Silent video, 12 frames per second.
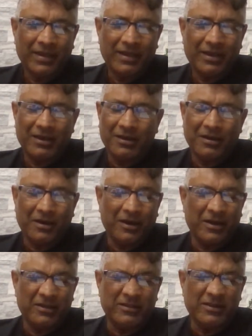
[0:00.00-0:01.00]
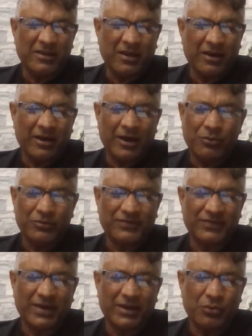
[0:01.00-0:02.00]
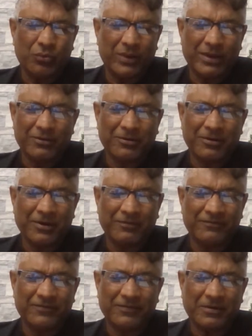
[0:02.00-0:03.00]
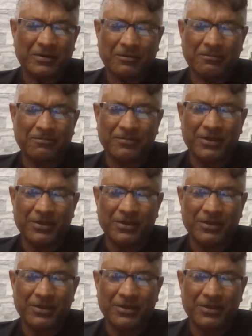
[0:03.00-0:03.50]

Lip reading: I was not aware of her,